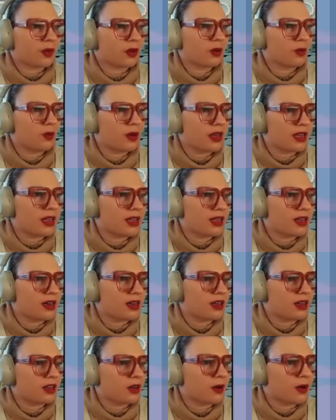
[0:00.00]
we can
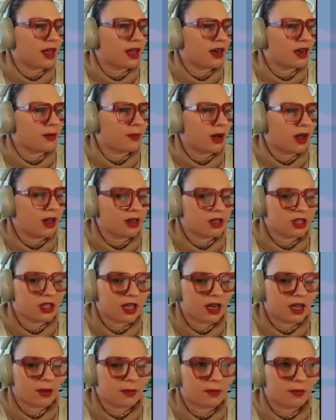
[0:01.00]
go ahead and polish that
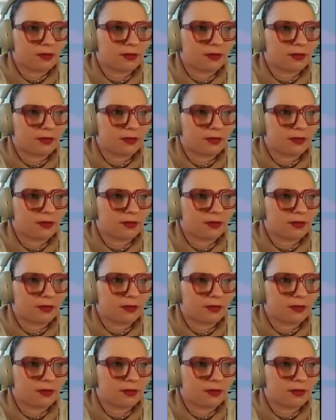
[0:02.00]
up.